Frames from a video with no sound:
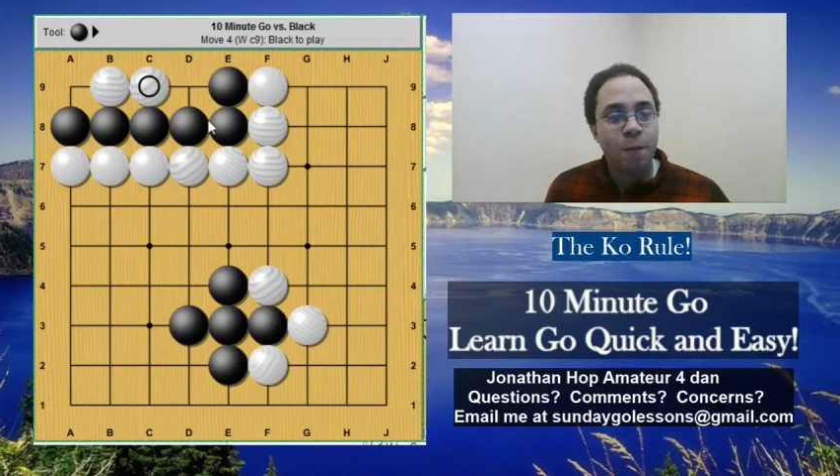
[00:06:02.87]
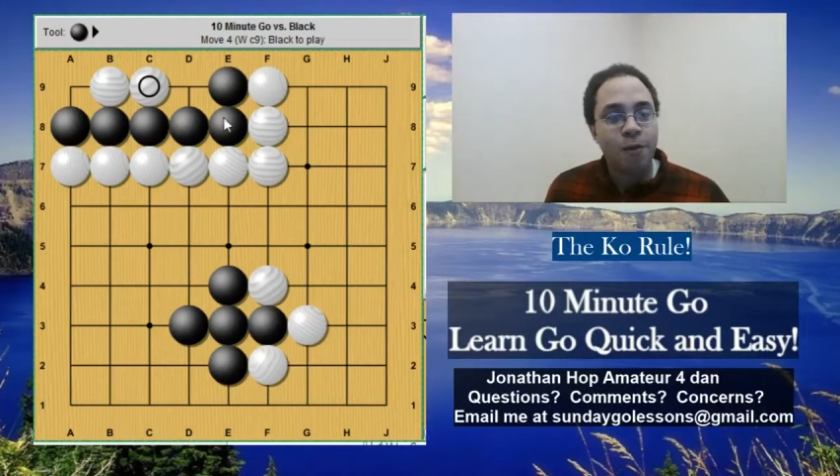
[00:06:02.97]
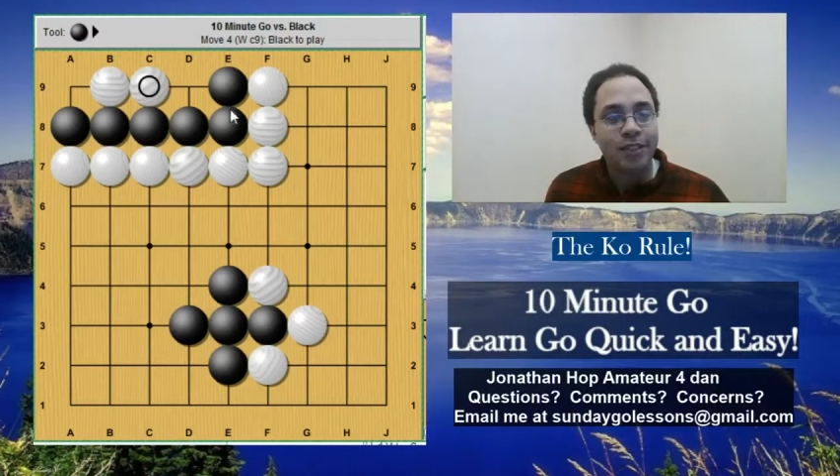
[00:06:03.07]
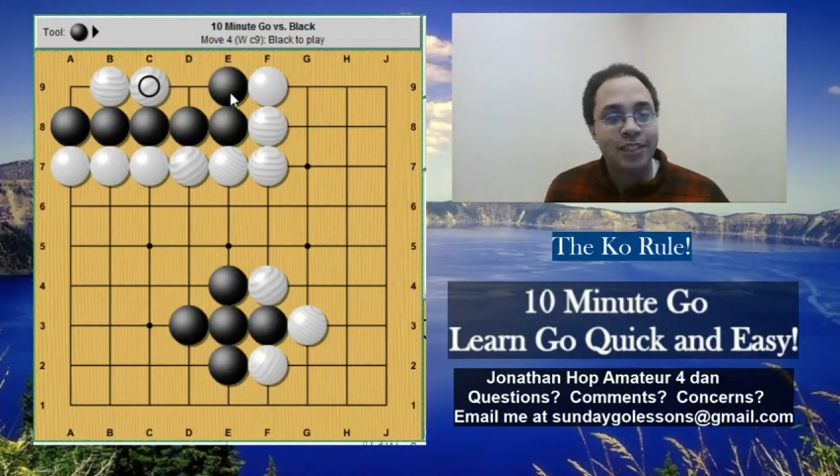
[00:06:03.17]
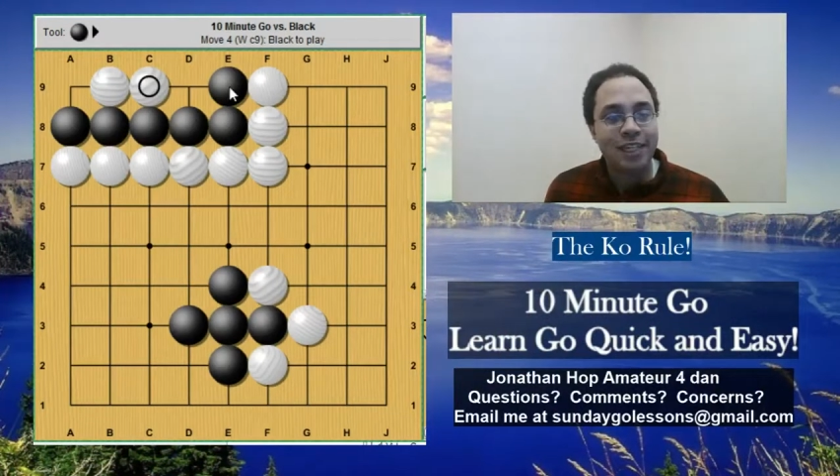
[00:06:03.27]

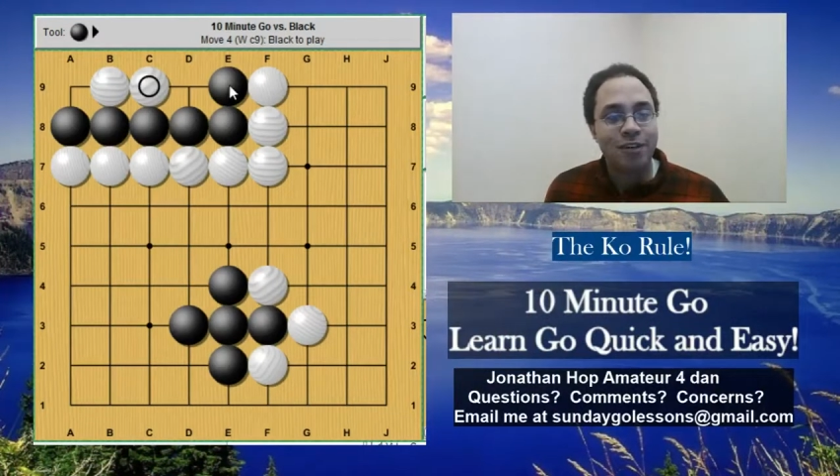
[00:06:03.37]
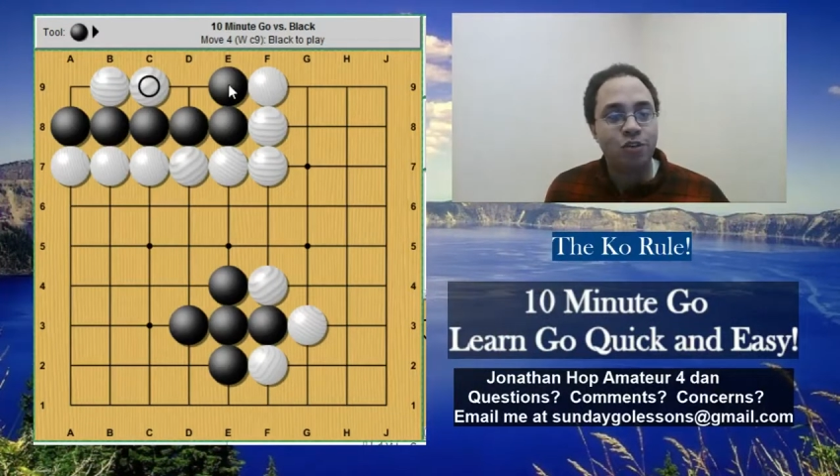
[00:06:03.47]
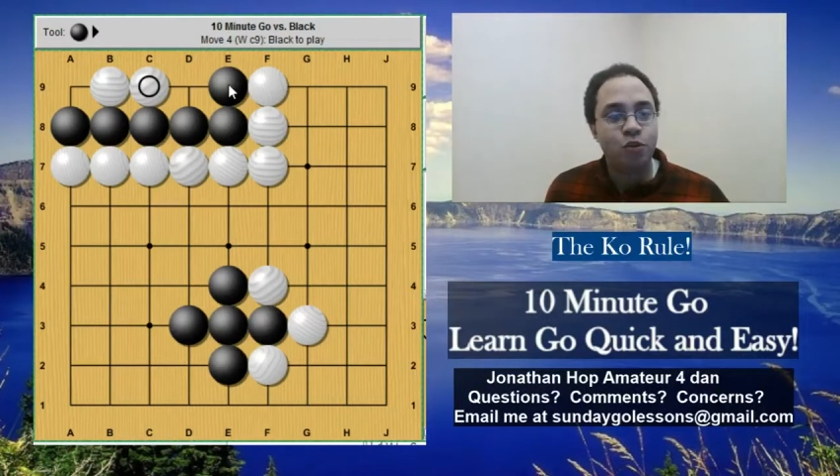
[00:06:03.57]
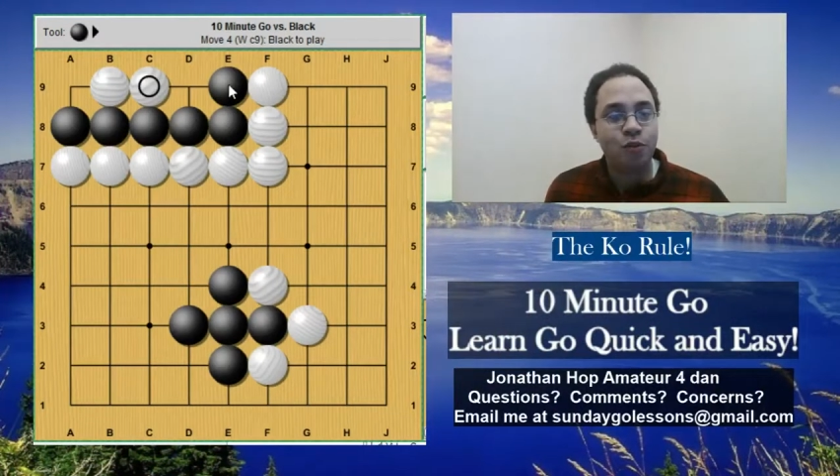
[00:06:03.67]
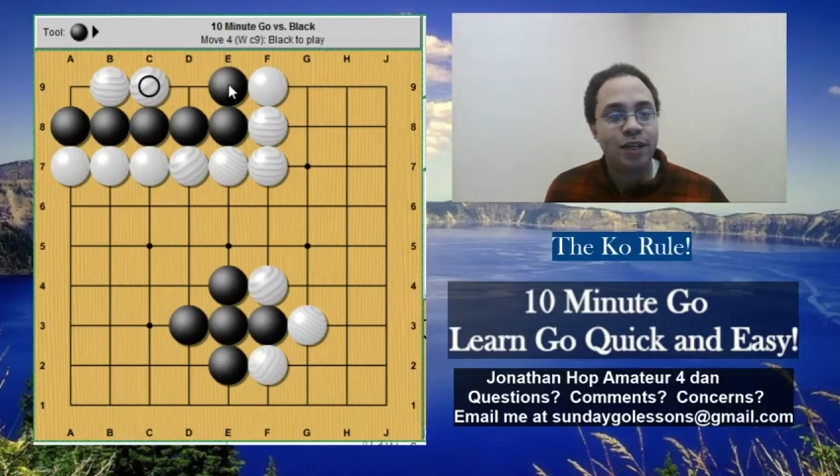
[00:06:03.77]
points of
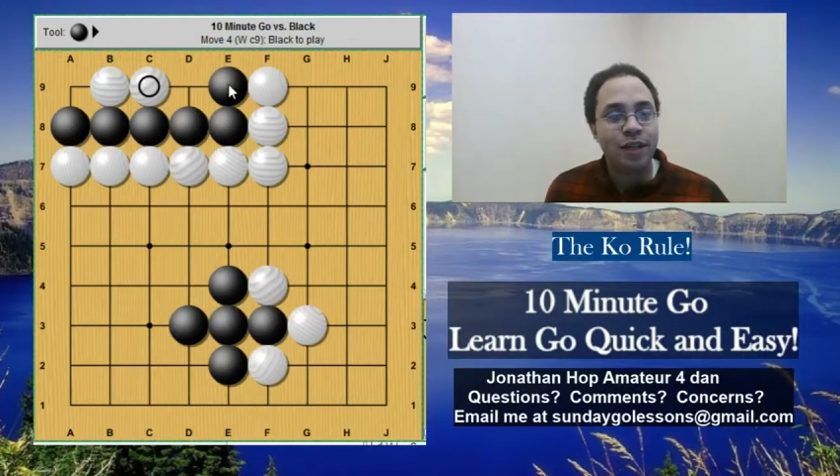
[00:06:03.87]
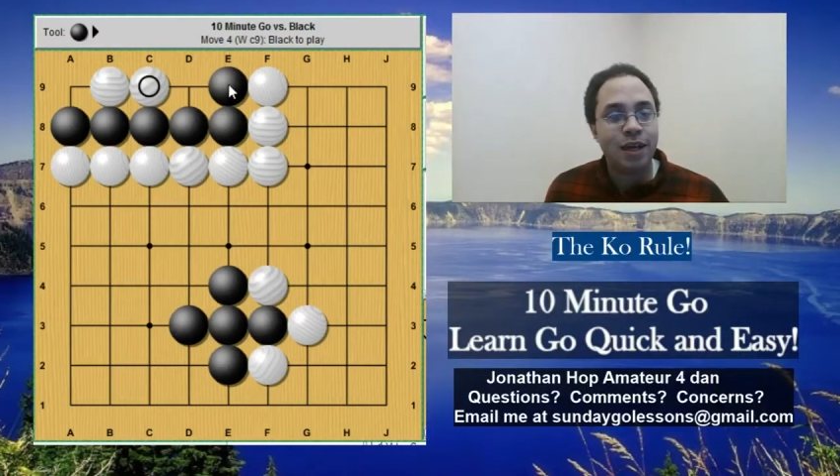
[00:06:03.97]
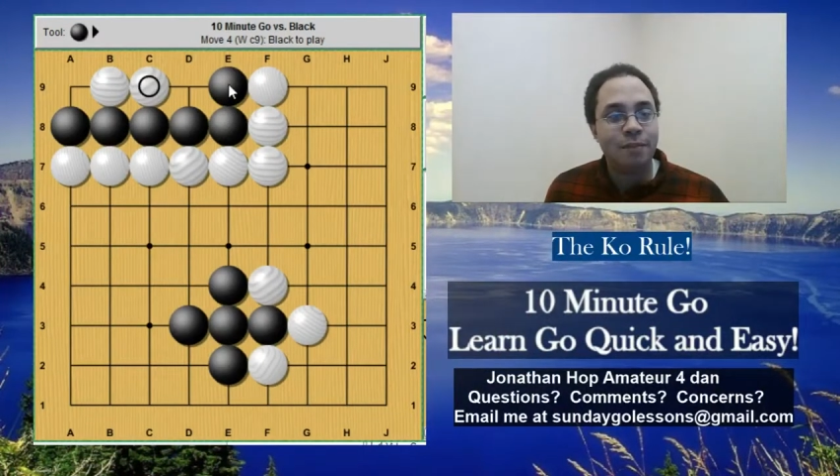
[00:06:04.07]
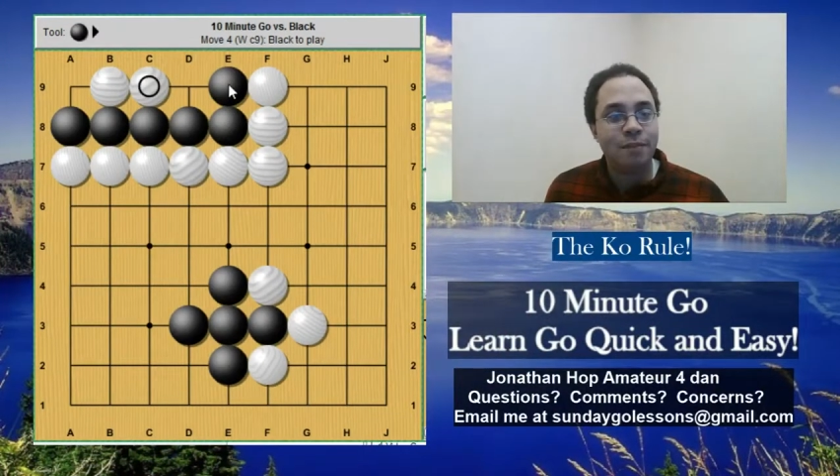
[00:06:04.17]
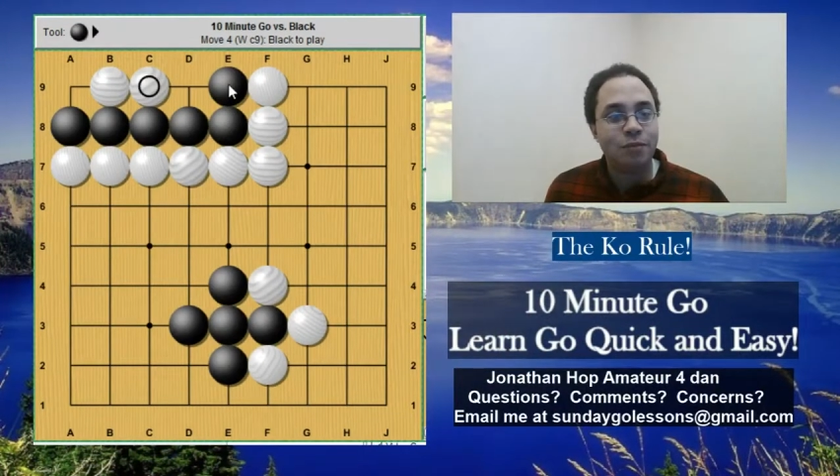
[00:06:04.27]
territory,
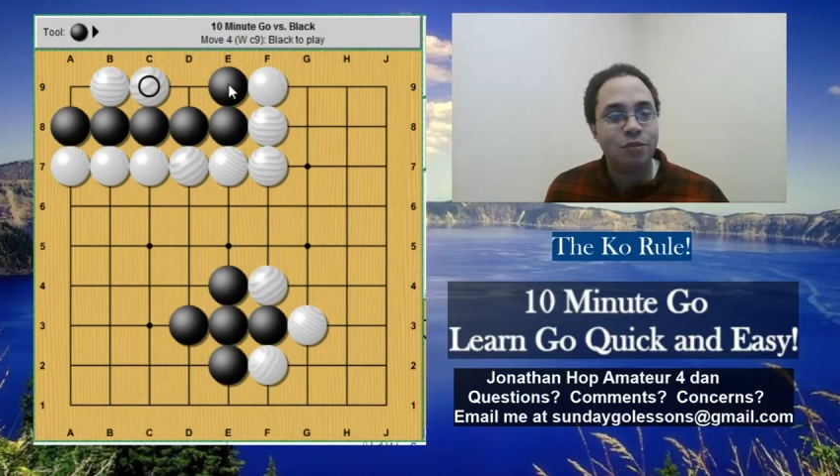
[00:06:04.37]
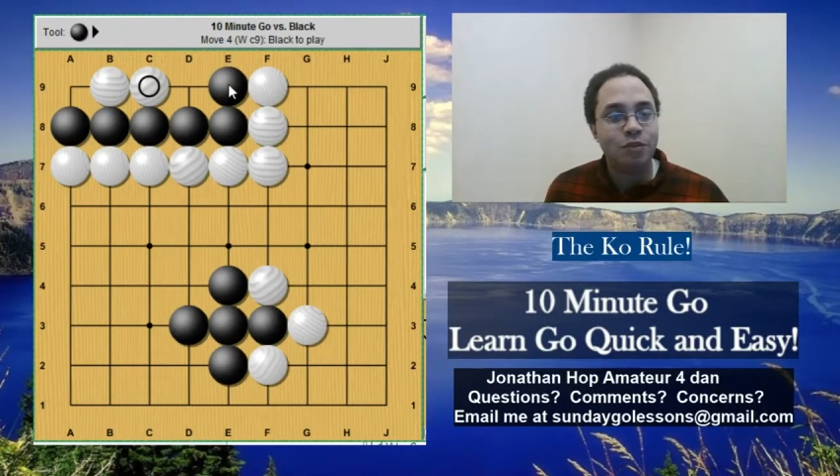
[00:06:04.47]
um,